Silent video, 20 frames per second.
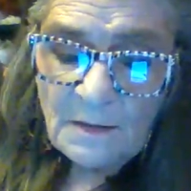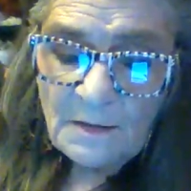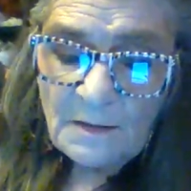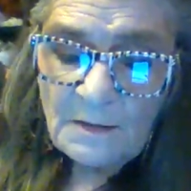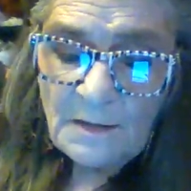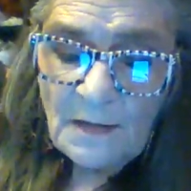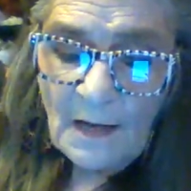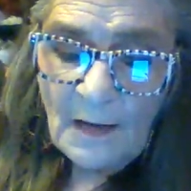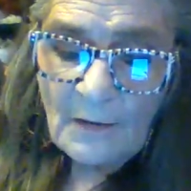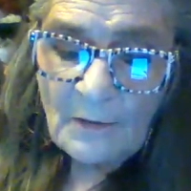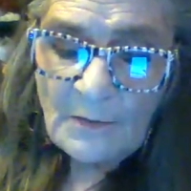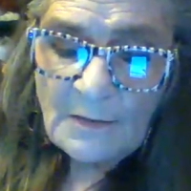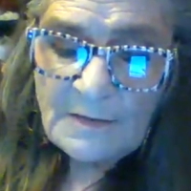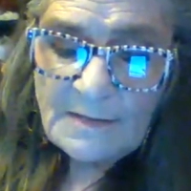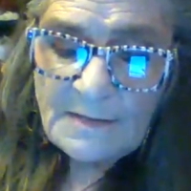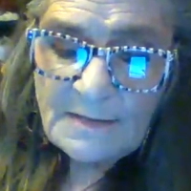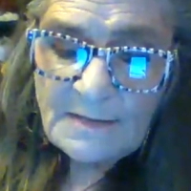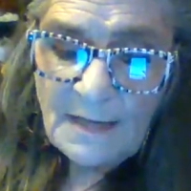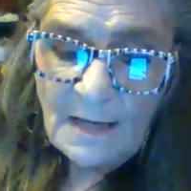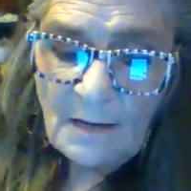No,
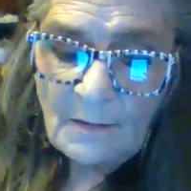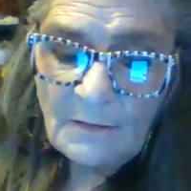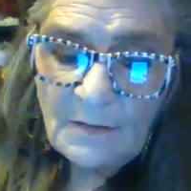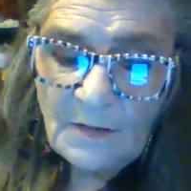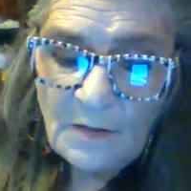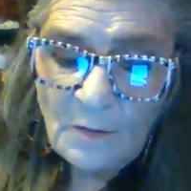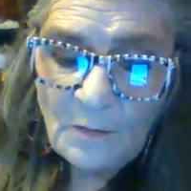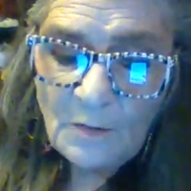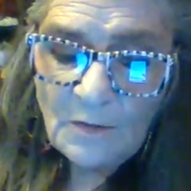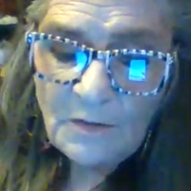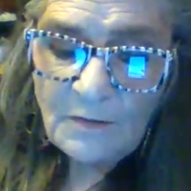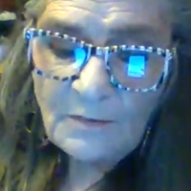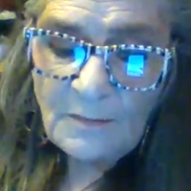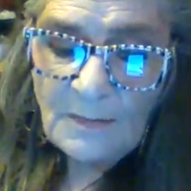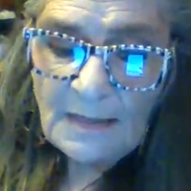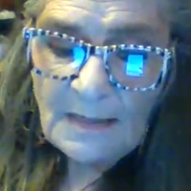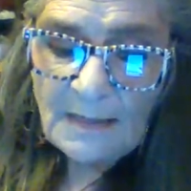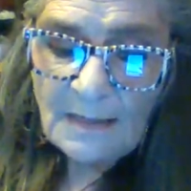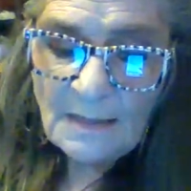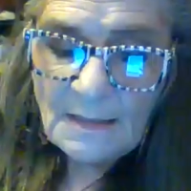he's down here with
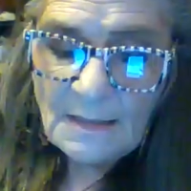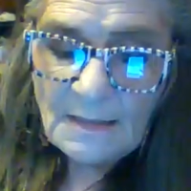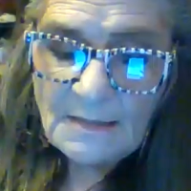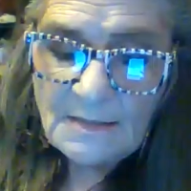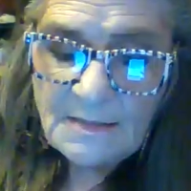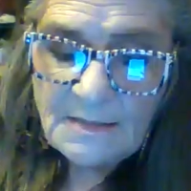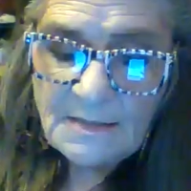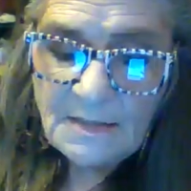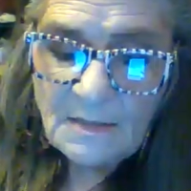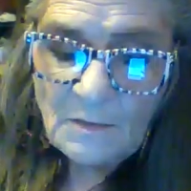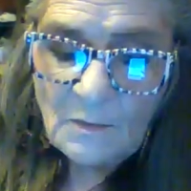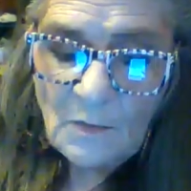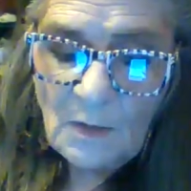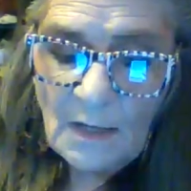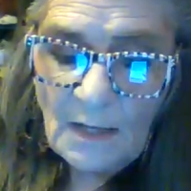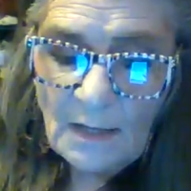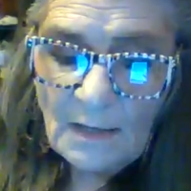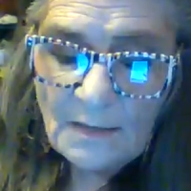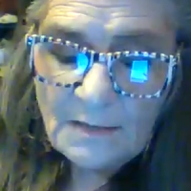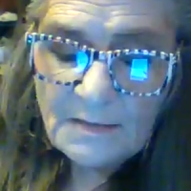me. At least he
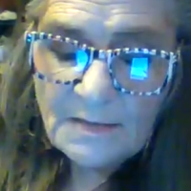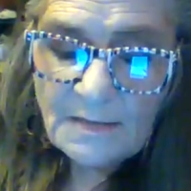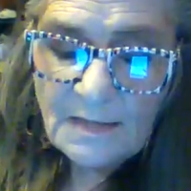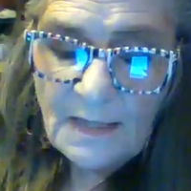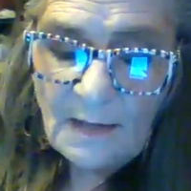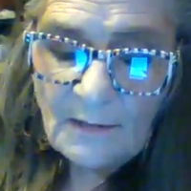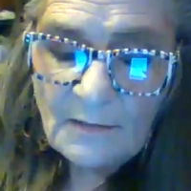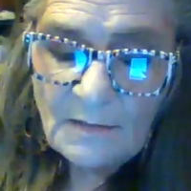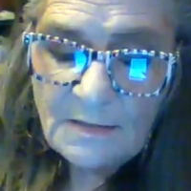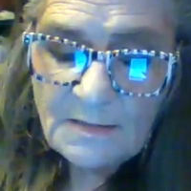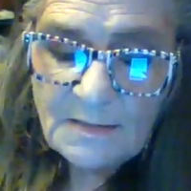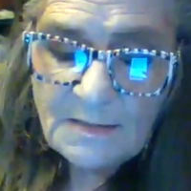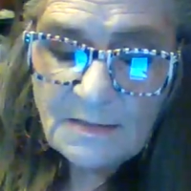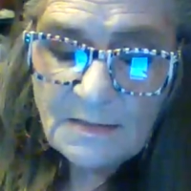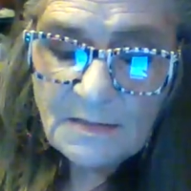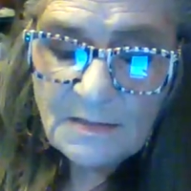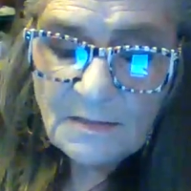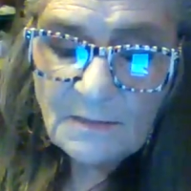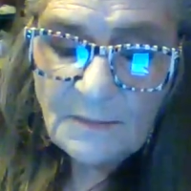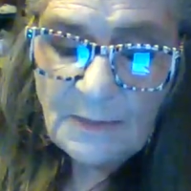was. Now he's
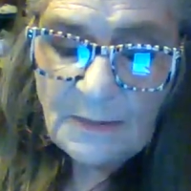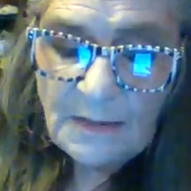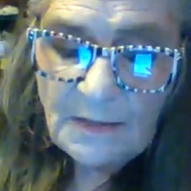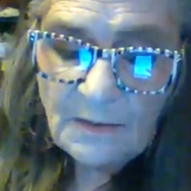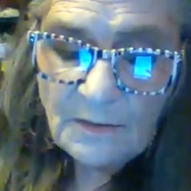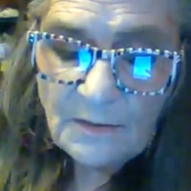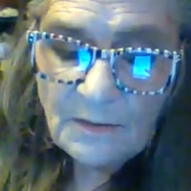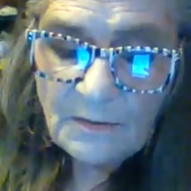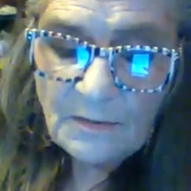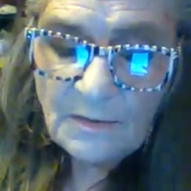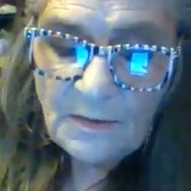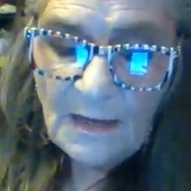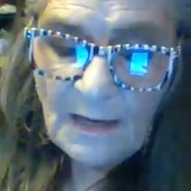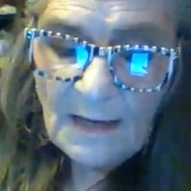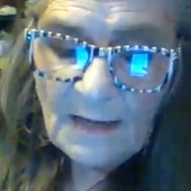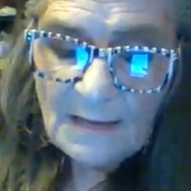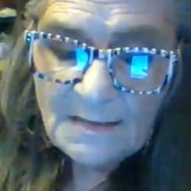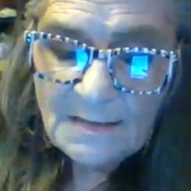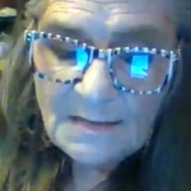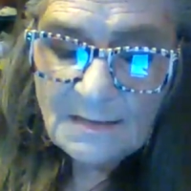disappeared.
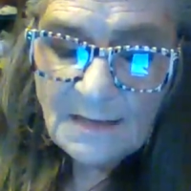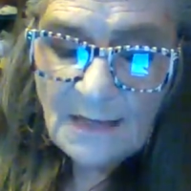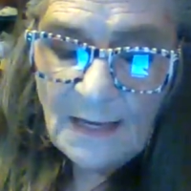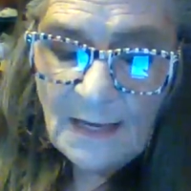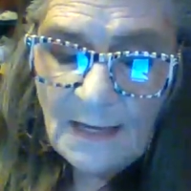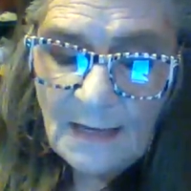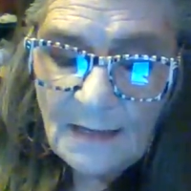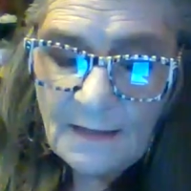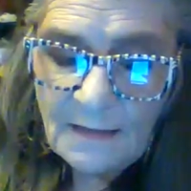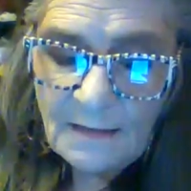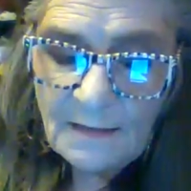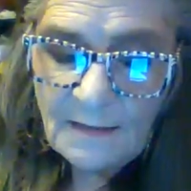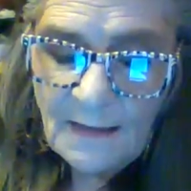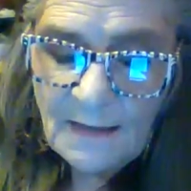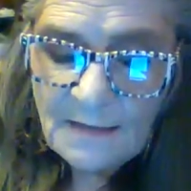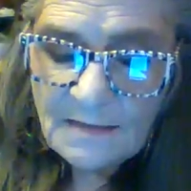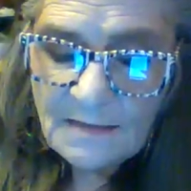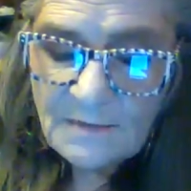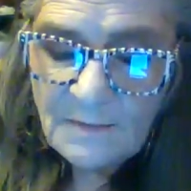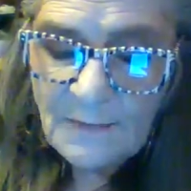I say,
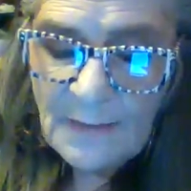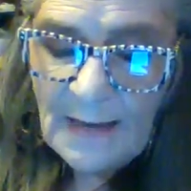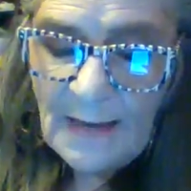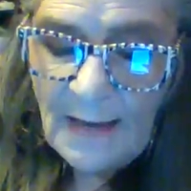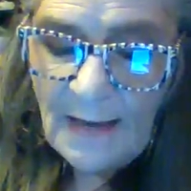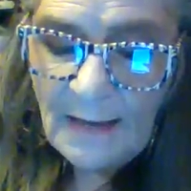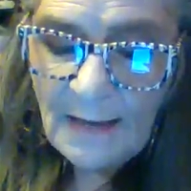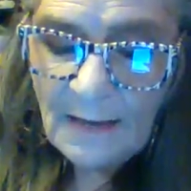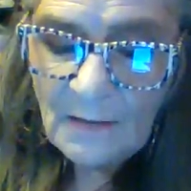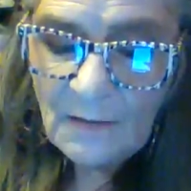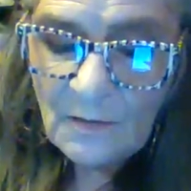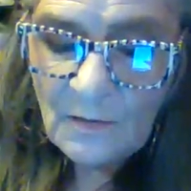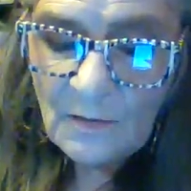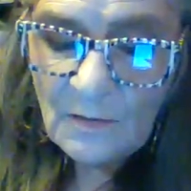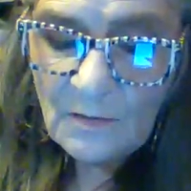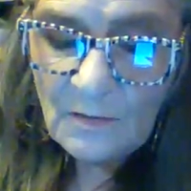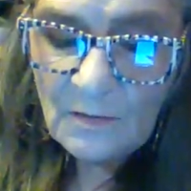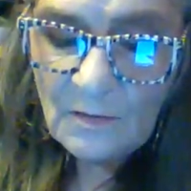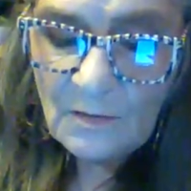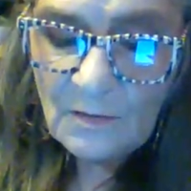that's bad,
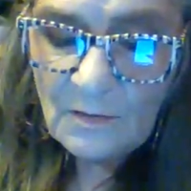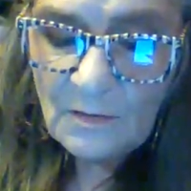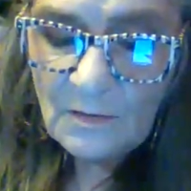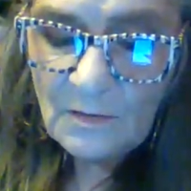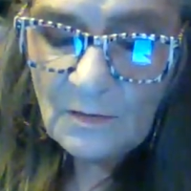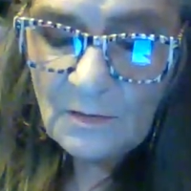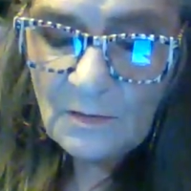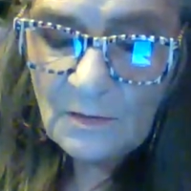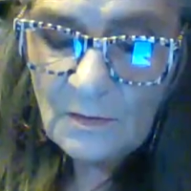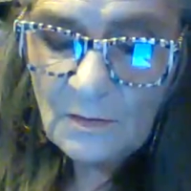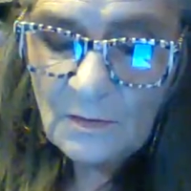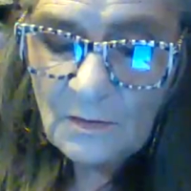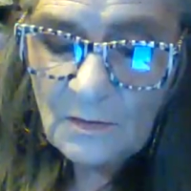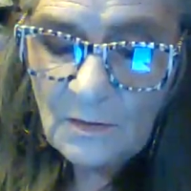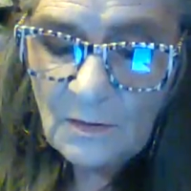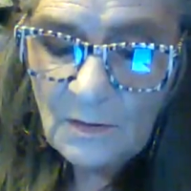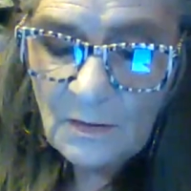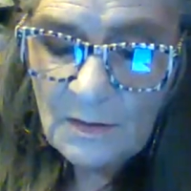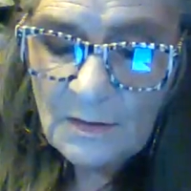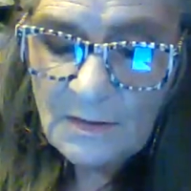or
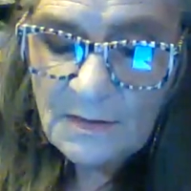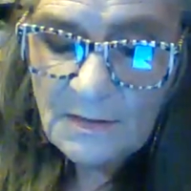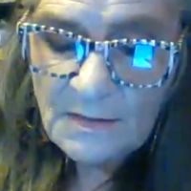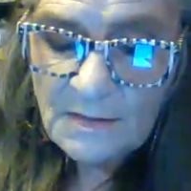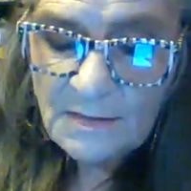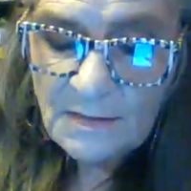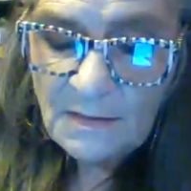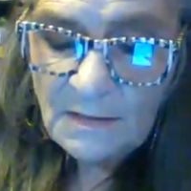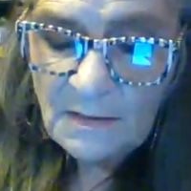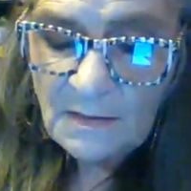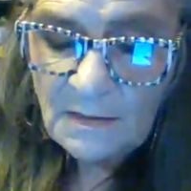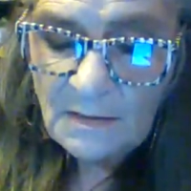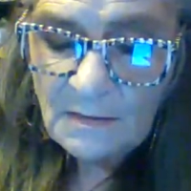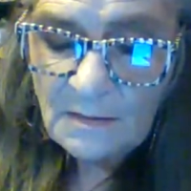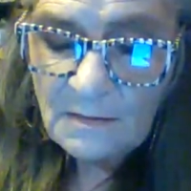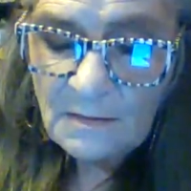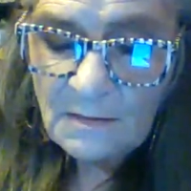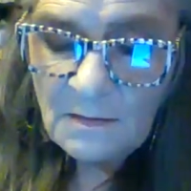isn't it?